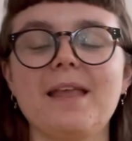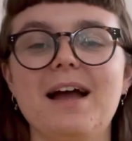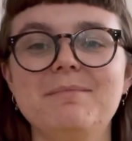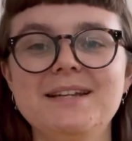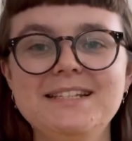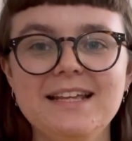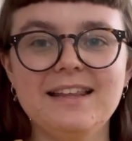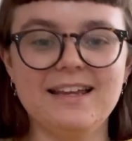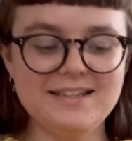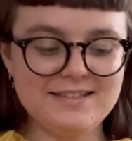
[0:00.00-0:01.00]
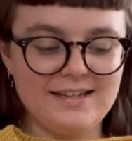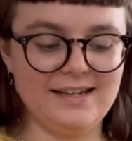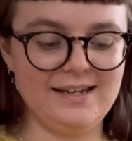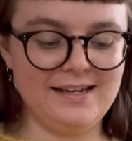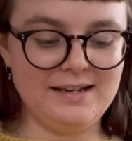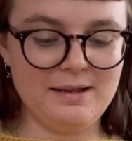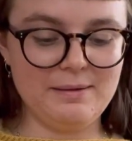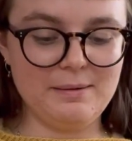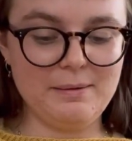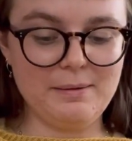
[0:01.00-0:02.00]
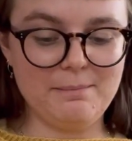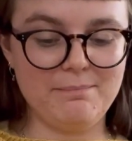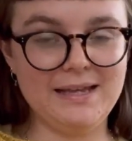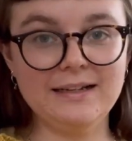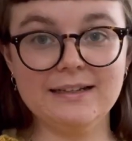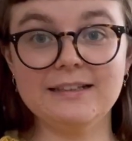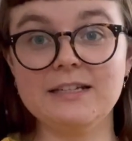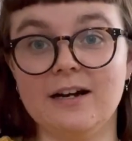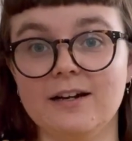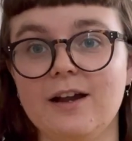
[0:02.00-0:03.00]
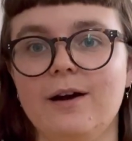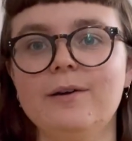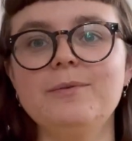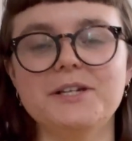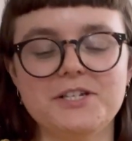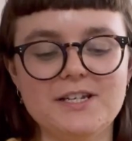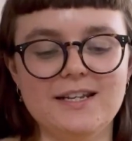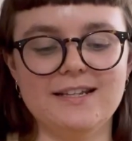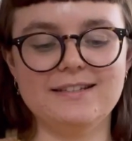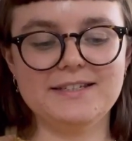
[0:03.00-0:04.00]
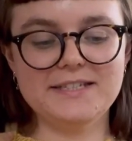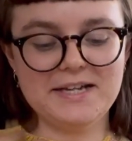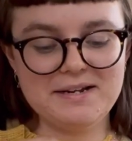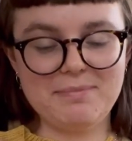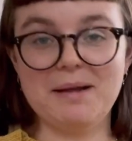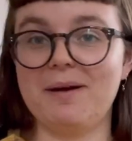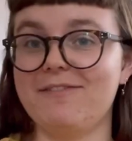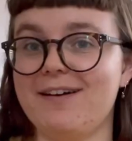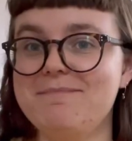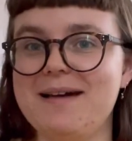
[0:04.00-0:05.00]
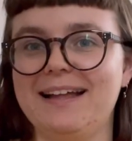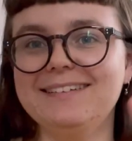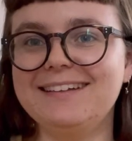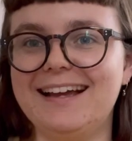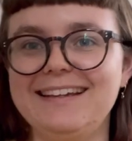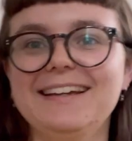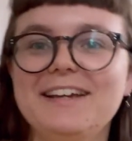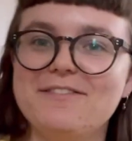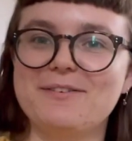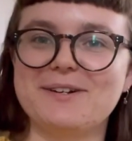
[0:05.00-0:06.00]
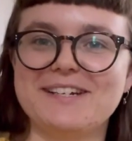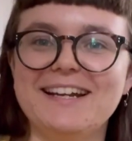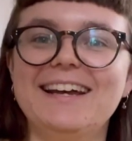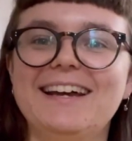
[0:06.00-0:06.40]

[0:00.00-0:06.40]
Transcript: I'm knitting this in Big Little Yarn Co., which is dyed by my friend Mel. Hi, if you're watching.